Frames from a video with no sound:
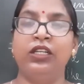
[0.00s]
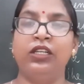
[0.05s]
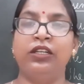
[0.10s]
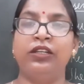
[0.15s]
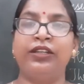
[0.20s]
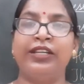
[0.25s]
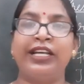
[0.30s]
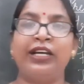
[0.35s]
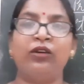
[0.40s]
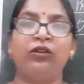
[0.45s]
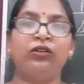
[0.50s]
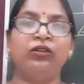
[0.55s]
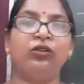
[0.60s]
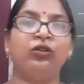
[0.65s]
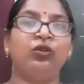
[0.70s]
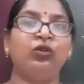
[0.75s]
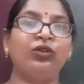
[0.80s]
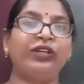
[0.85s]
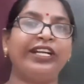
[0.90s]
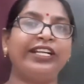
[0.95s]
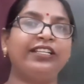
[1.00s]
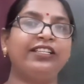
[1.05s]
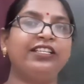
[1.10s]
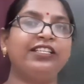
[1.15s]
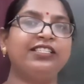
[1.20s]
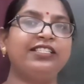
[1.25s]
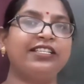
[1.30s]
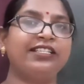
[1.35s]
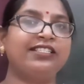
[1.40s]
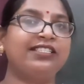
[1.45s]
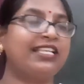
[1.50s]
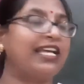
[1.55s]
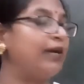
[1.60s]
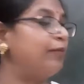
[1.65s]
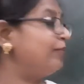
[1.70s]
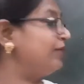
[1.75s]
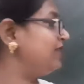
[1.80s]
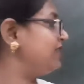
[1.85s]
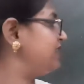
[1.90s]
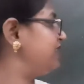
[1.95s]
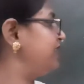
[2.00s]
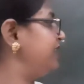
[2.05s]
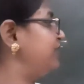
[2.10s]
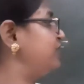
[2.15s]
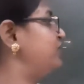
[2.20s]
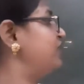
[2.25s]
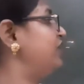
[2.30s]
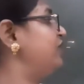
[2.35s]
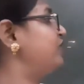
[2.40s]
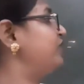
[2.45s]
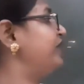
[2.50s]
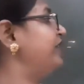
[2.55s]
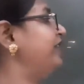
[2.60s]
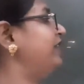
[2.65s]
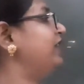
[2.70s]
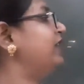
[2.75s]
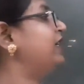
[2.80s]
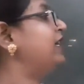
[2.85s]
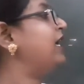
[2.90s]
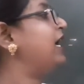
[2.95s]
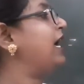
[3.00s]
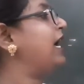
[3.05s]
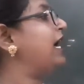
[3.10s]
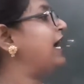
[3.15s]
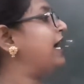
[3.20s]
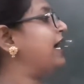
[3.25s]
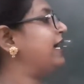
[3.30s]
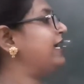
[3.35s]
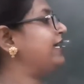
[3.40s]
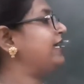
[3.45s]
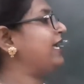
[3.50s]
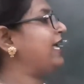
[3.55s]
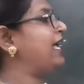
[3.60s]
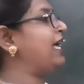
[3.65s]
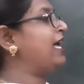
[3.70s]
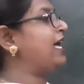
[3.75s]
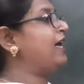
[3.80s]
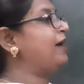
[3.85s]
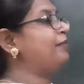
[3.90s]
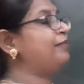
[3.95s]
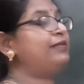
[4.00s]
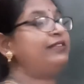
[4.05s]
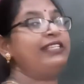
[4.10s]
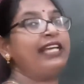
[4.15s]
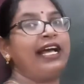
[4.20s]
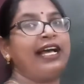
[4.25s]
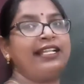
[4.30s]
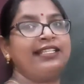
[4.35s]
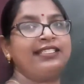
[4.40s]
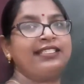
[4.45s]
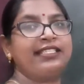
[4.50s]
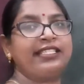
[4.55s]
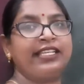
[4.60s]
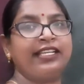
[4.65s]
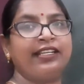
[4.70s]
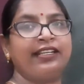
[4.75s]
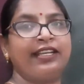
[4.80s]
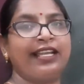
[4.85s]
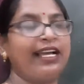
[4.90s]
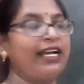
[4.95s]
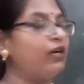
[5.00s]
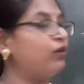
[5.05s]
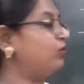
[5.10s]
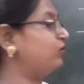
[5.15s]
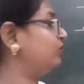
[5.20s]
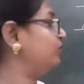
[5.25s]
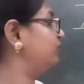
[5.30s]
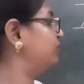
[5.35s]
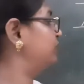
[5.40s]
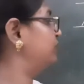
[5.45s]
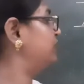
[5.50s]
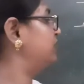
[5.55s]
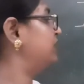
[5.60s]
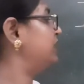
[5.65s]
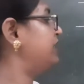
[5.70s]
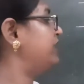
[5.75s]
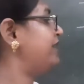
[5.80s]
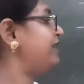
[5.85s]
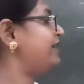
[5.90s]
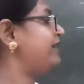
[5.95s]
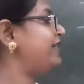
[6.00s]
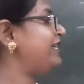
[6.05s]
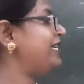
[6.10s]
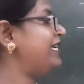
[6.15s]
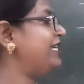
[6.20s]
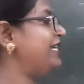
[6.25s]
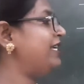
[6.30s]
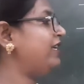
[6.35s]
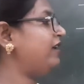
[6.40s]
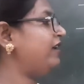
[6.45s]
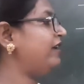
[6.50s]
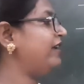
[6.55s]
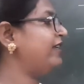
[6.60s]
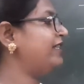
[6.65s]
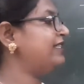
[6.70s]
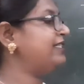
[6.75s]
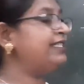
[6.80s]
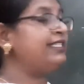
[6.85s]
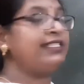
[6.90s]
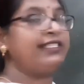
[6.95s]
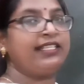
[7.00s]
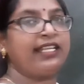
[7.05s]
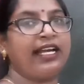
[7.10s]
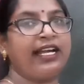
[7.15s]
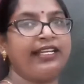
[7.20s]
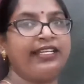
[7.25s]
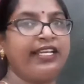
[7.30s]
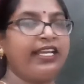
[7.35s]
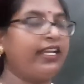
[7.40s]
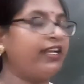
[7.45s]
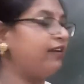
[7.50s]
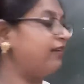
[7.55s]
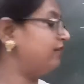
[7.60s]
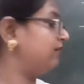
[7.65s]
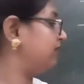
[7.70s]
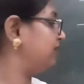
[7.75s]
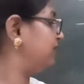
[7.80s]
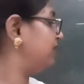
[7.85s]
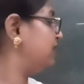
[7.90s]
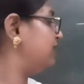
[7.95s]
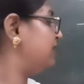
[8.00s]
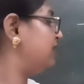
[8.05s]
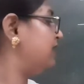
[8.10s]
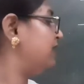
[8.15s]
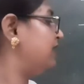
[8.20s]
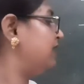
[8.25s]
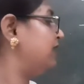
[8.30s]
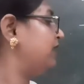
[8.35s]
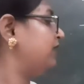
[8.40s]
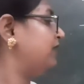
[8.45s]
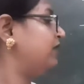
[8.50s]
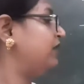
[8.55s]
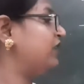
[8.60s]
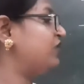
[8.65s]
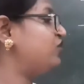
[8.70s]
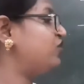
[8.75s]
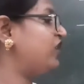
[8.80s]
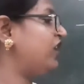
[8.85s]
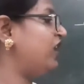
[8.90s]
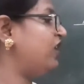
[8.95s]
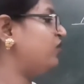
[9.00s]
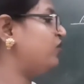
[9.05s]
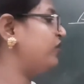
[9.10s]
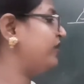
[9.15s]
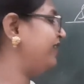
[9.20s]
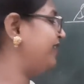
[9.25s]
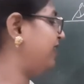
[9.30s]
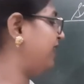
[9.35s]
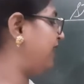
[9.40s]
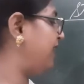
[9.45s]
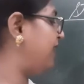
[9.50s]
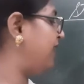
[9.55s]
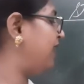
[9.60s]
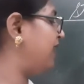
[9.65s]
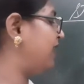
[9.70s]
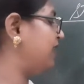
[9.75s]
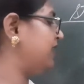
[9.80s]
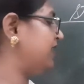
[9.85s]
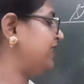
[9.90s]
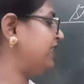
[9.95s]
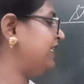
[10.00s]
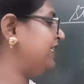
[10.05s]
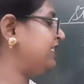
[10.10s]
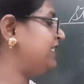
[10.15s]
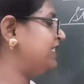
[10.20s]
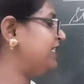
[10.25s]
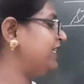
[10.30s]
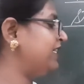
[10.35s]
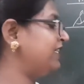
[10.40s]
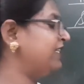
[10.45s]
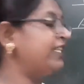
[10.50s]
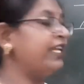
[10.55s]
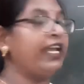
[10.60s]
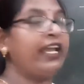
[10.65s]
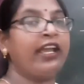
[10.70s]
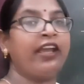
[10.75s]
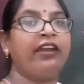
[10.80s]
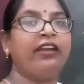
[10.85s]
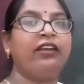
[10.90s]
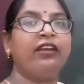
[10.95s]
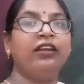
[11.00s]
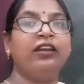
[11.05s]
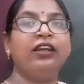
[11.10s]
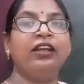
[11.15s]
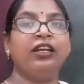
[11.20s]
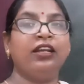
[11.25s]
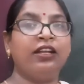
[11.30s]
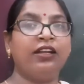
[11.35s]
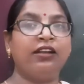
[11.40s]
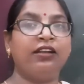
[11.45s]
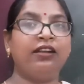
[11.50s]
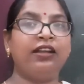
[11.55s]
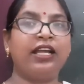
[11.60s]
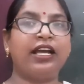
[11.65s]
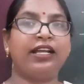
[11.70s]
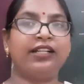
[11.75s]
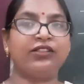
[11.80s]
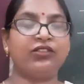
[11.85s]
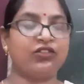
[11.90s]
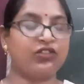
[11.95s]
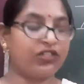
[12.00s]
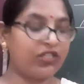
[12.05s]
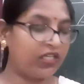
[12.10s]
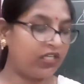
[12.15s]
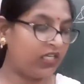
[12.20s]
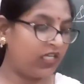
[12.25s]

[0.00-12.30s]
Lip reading: Now, look at these examples, dear children. I am dancing now. He is studying. The children are eating their lunch.